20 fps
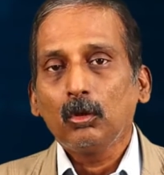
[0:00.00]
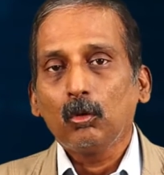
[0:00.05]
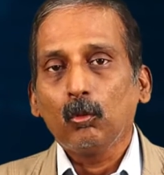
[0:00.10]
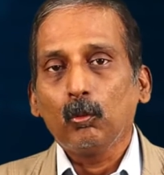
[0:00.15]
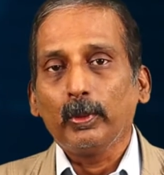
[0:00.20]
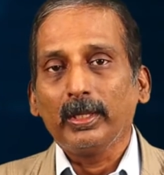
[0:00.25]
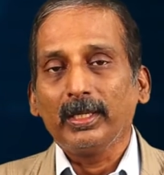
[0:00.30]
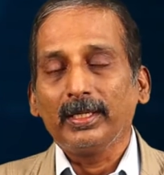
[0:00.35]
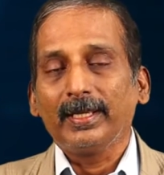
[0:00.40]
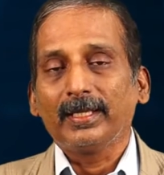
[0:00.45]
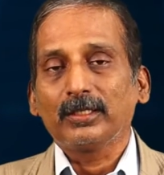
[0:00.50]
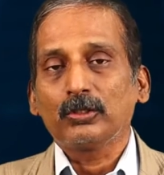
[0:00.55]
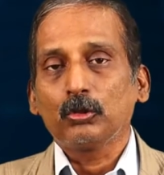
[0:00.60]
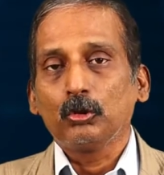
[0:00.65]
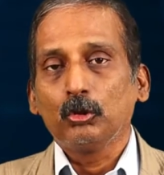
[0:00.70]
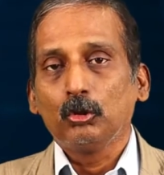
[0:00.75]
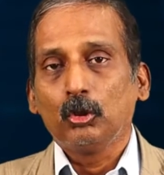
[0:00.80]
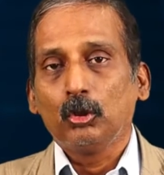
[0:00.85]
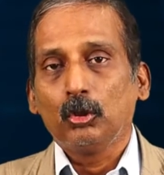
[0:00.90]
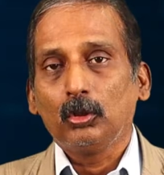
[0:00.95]
we'll get to
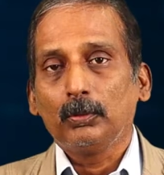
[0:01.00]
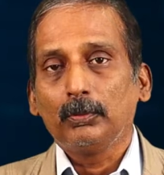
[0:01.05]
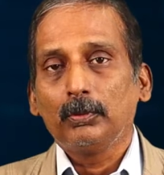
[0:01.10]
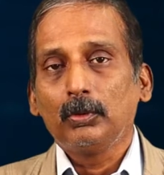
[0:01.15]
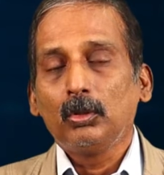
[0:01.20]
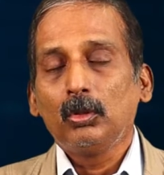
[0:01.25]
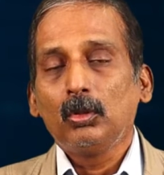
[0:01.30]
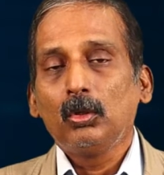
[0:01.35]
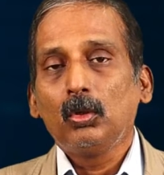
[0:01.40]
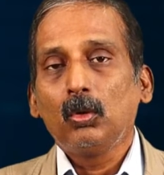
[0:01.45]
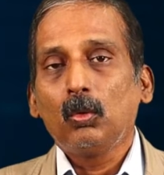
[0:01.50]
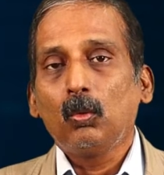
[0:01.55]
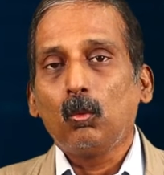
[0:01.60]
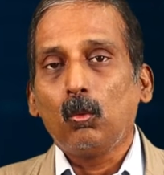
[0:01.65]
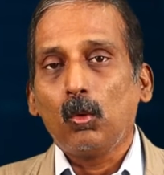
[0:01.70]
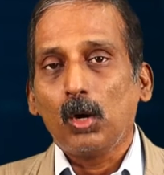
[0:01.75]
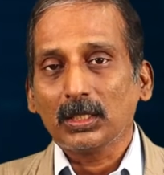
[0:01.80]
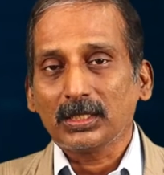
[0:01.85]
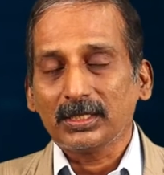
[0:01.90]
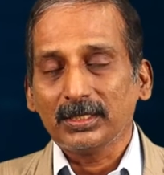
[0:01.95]
know
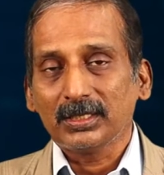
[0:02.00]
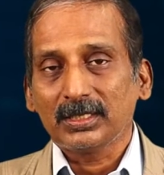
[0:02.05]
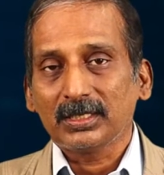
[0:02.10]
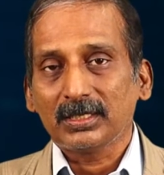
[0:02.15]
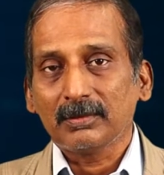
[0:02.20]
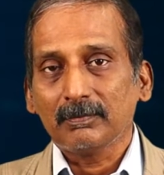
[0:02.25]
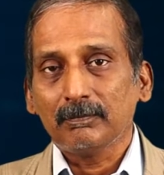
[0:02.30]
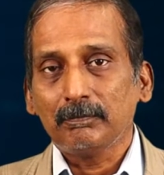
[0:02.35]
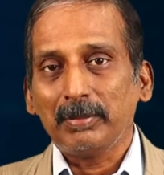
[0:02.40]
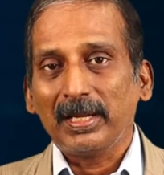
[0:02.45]
what is